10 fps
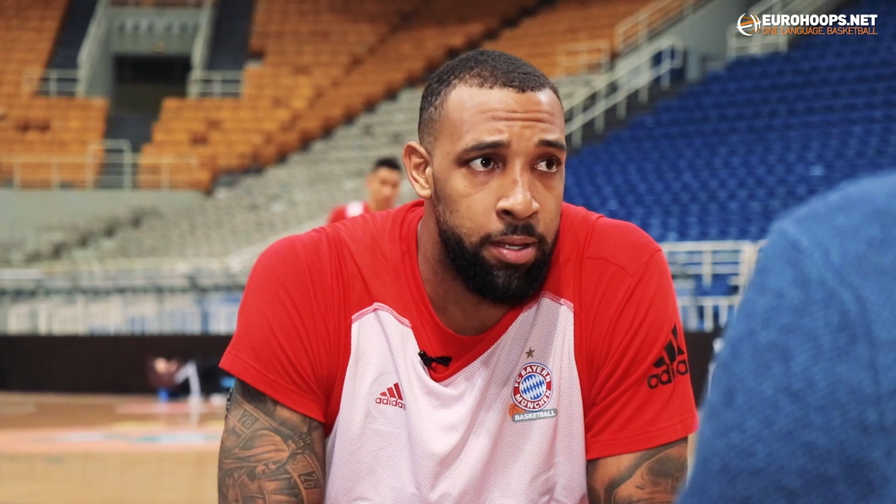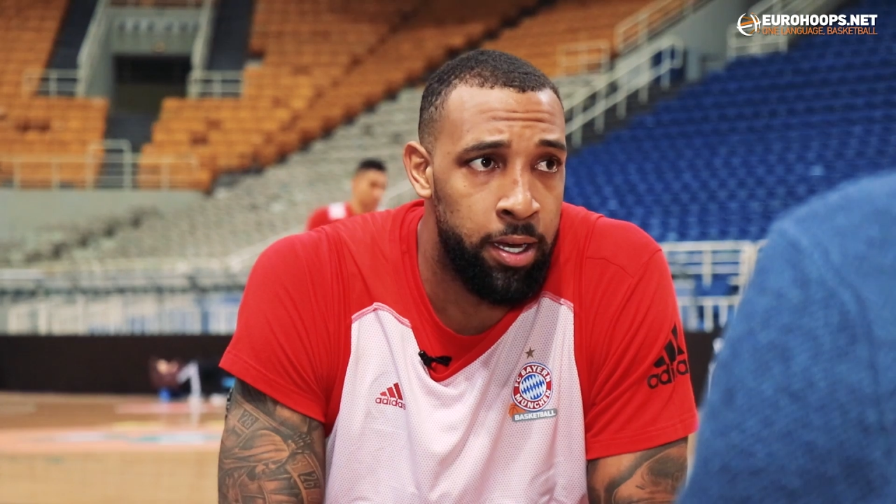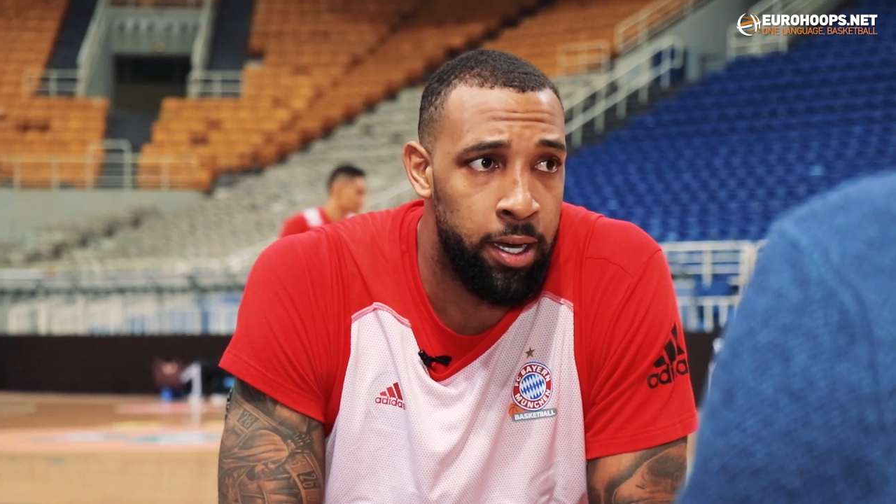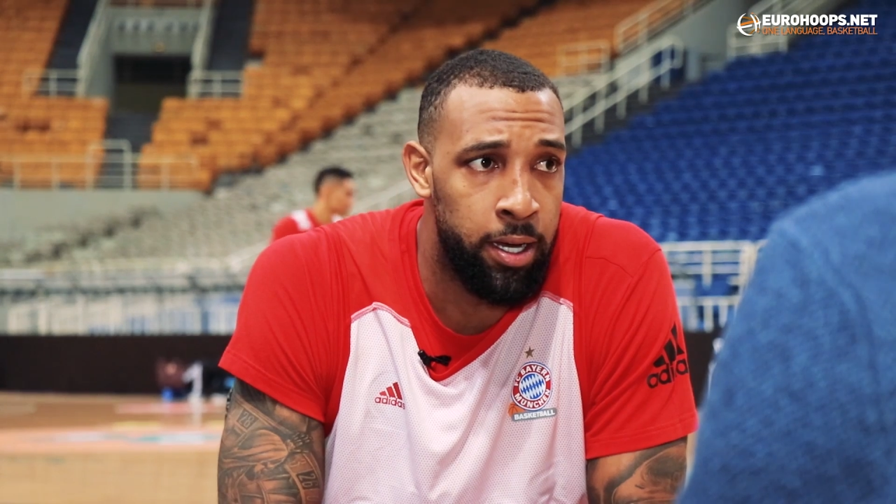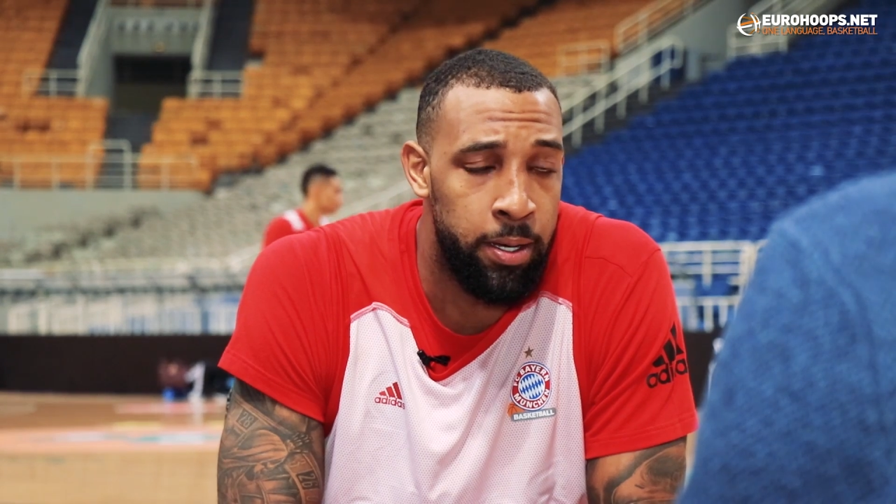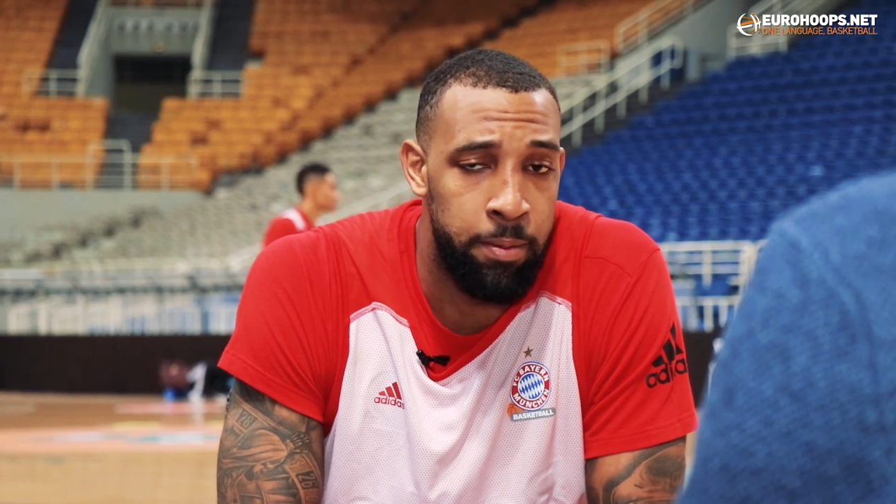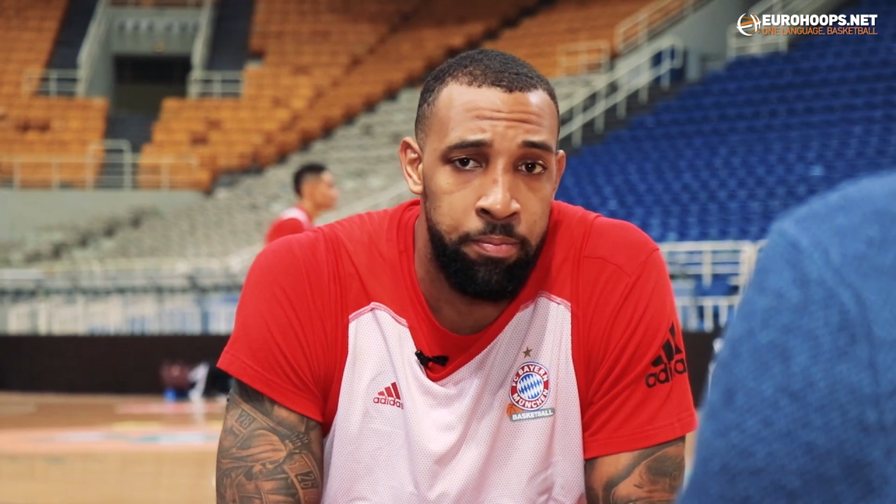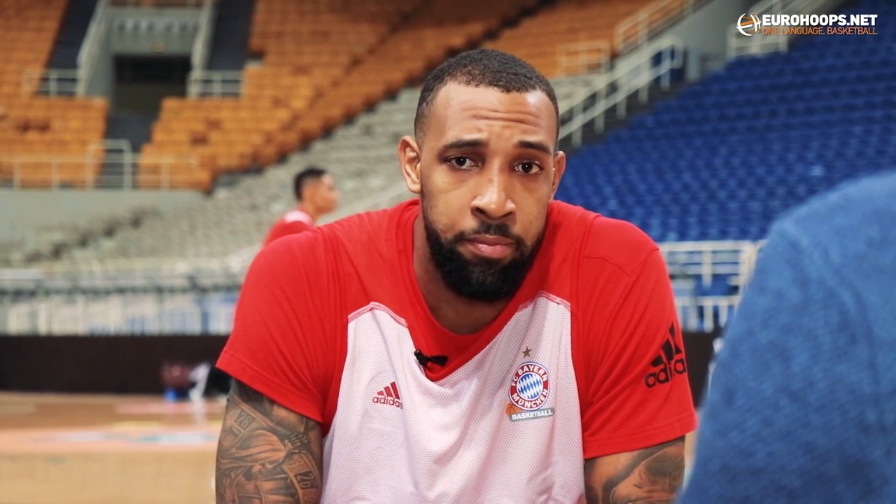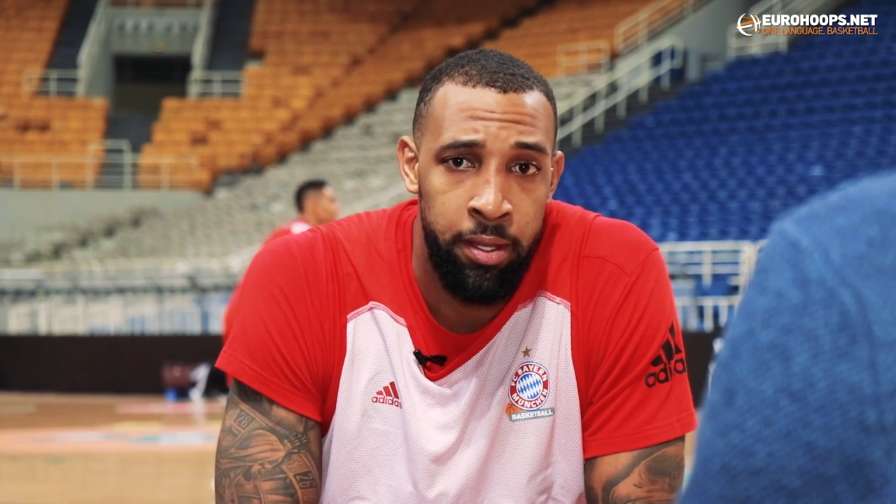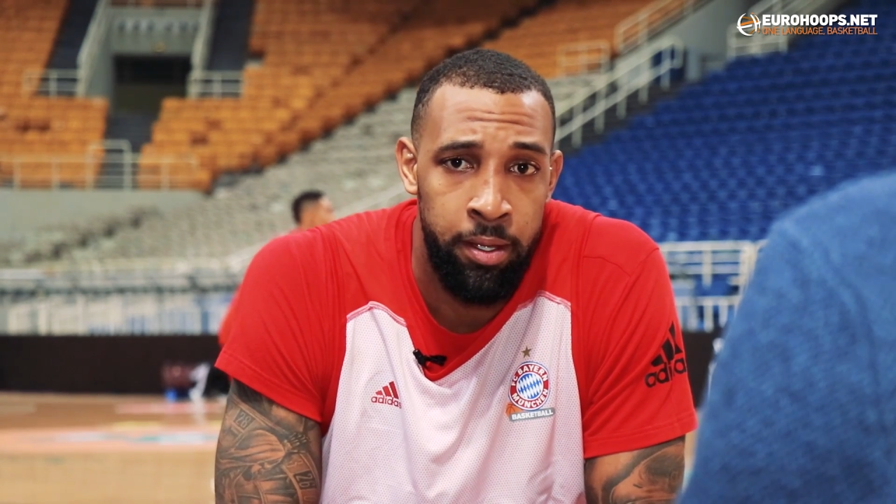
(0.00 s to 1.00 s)

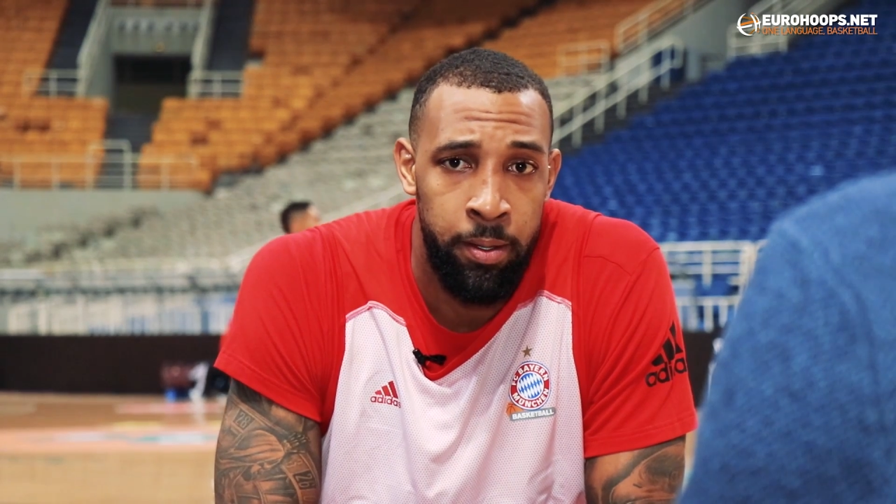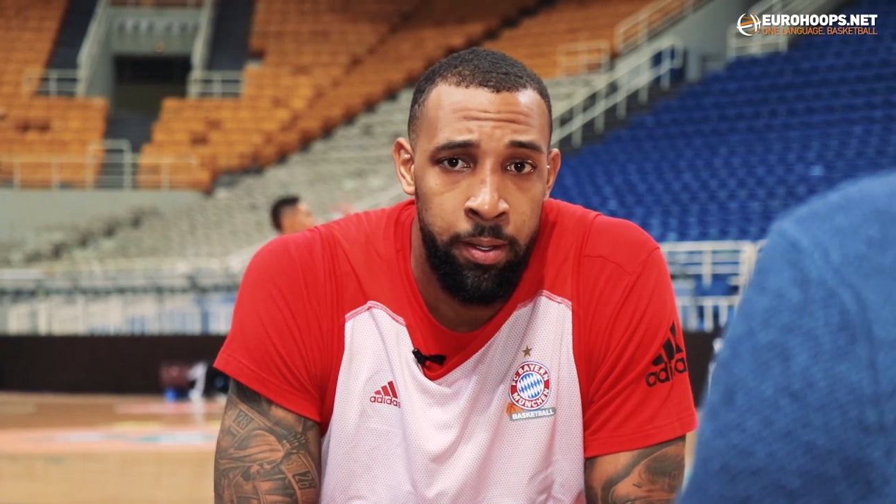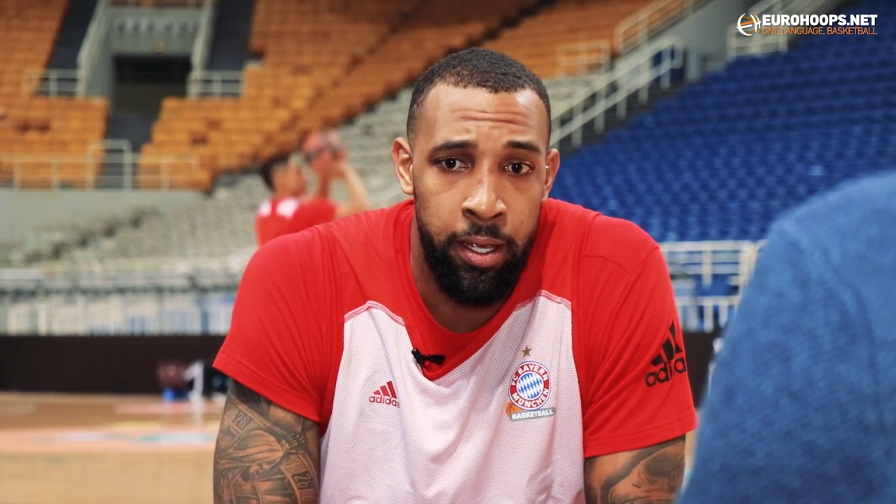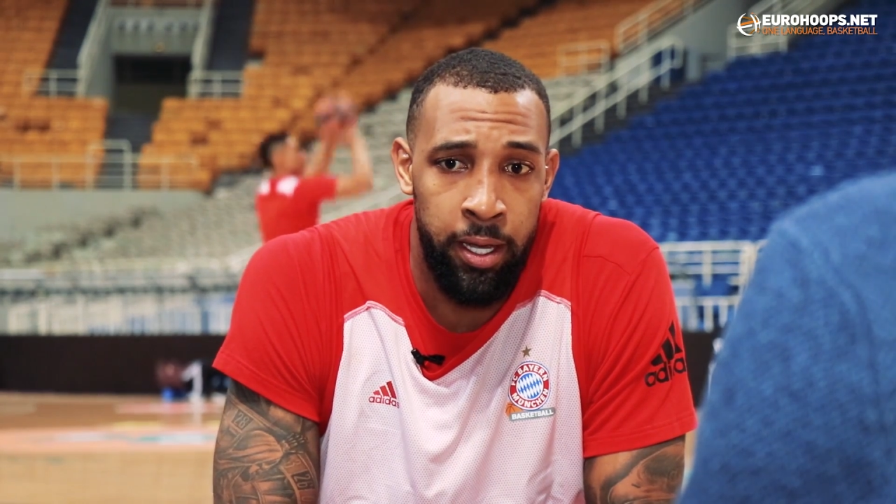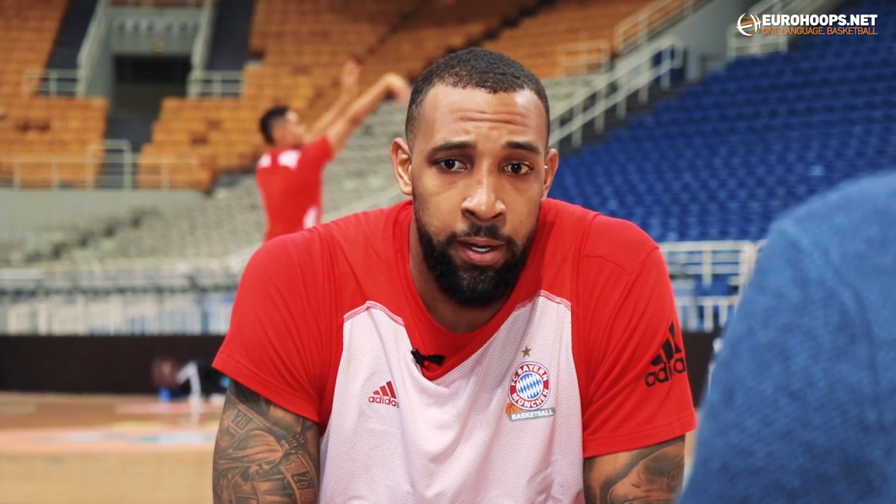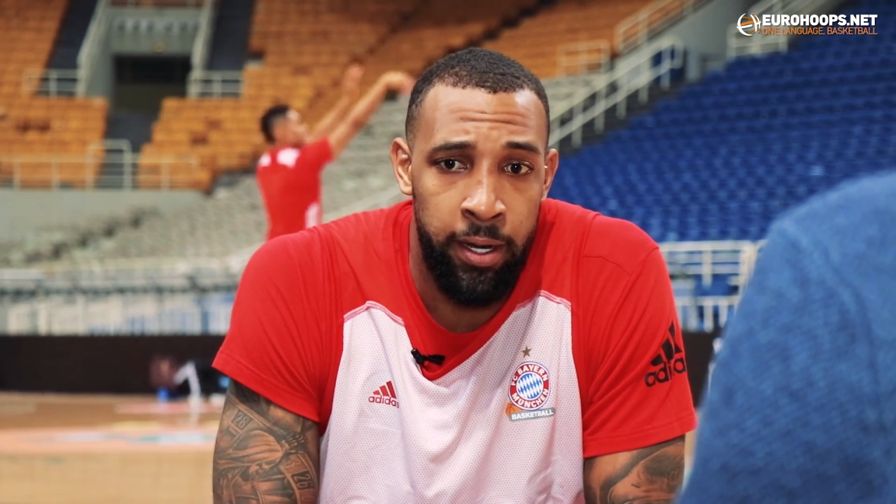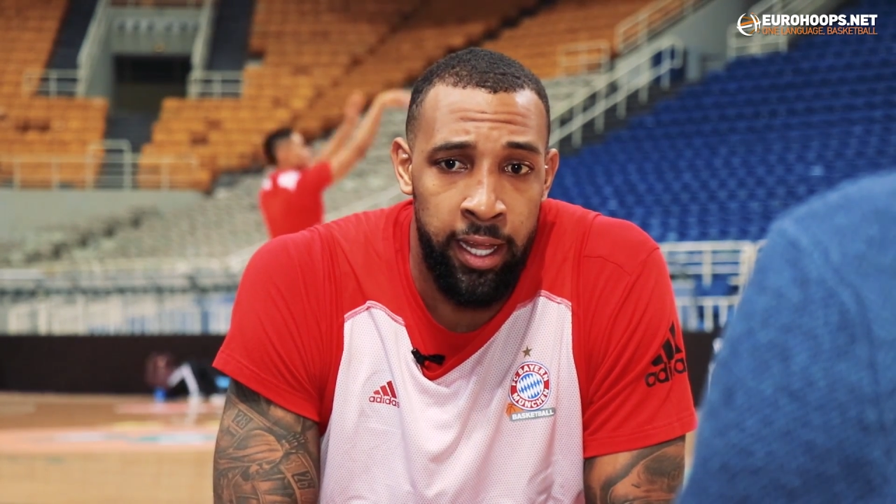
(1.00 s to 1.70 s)
And